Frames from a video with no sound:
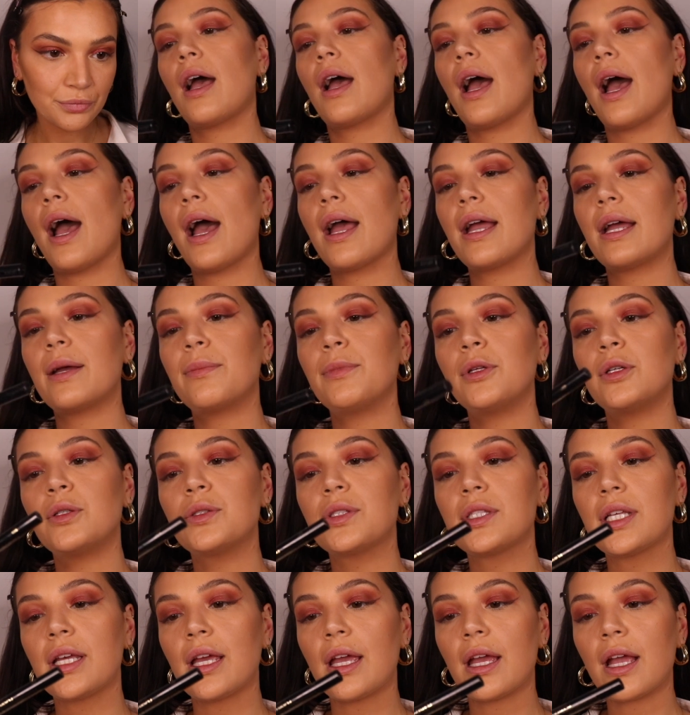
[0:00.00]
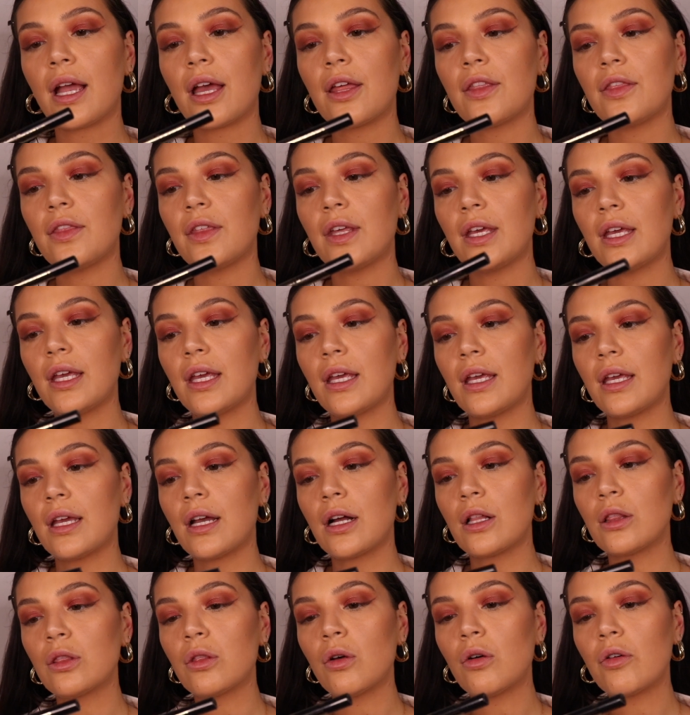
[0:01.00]
I am using the
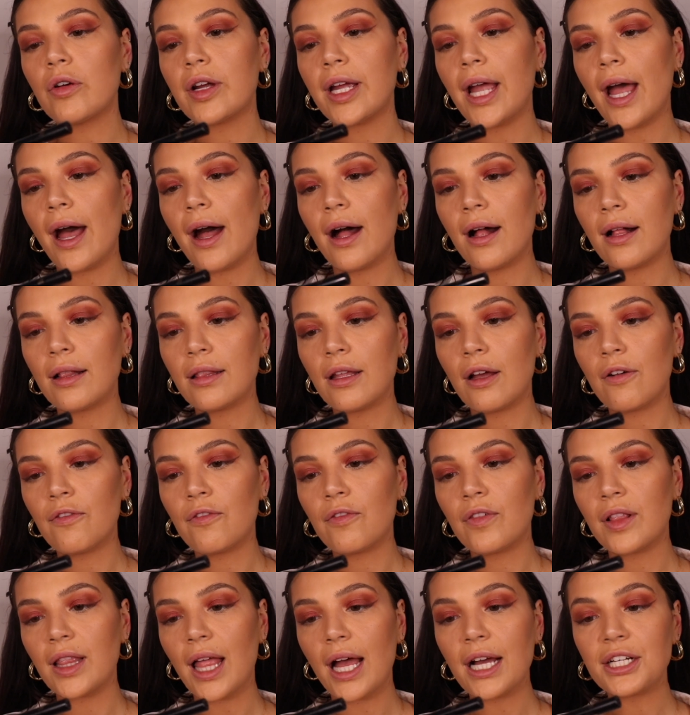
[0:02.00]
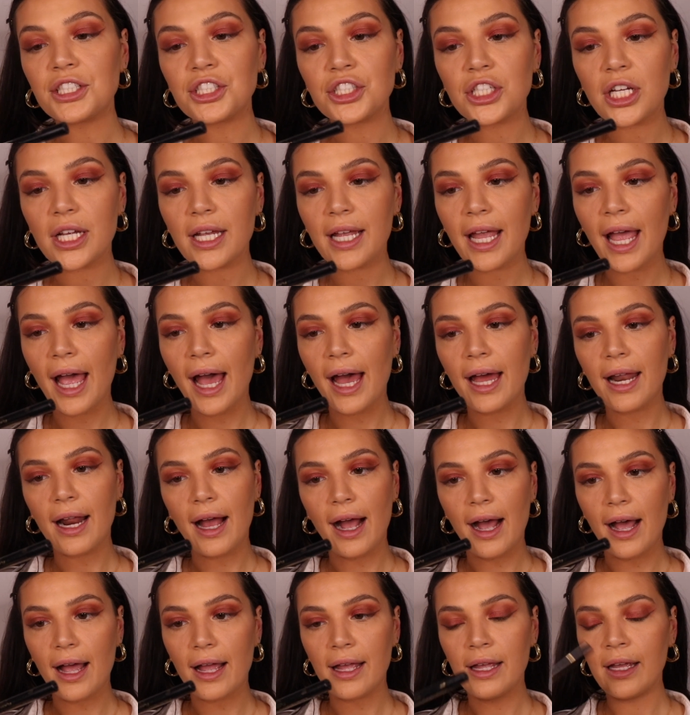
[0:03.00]
L'Oreal Flash Cat
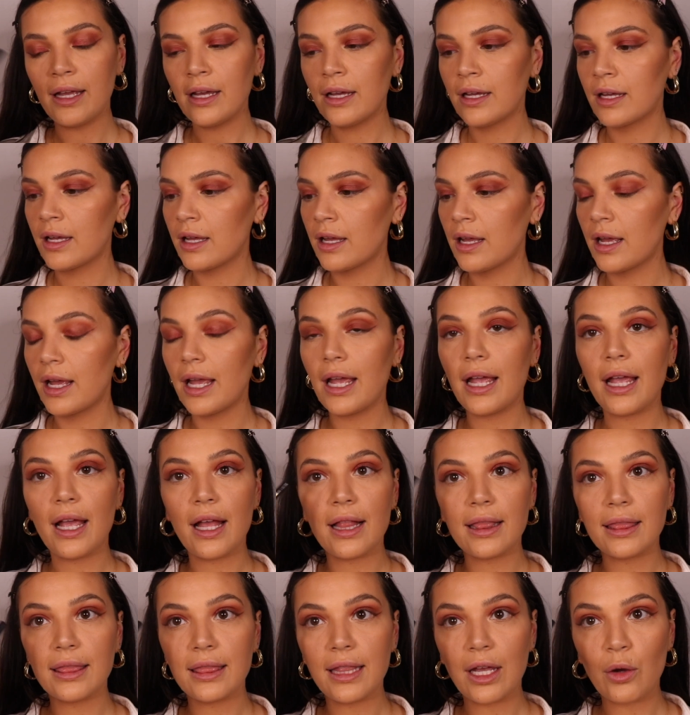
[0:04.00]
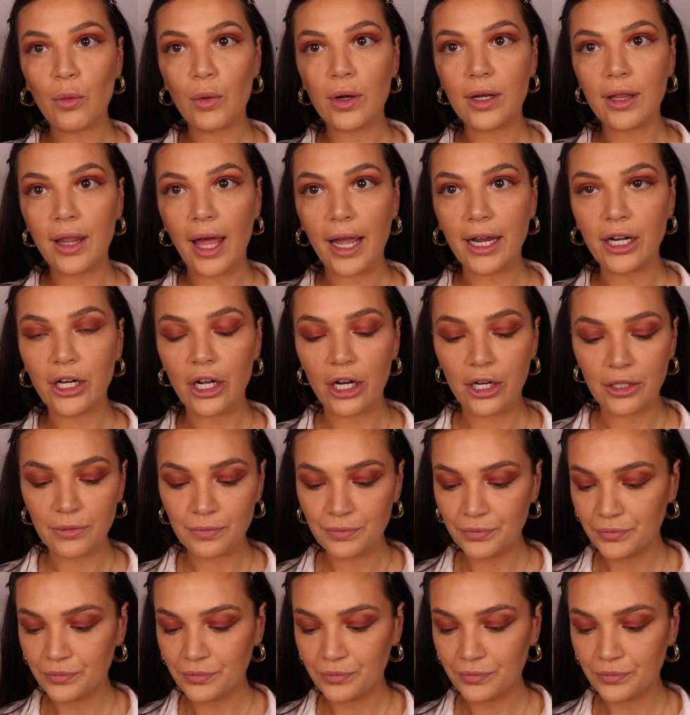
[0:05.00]
Eye liquid liner.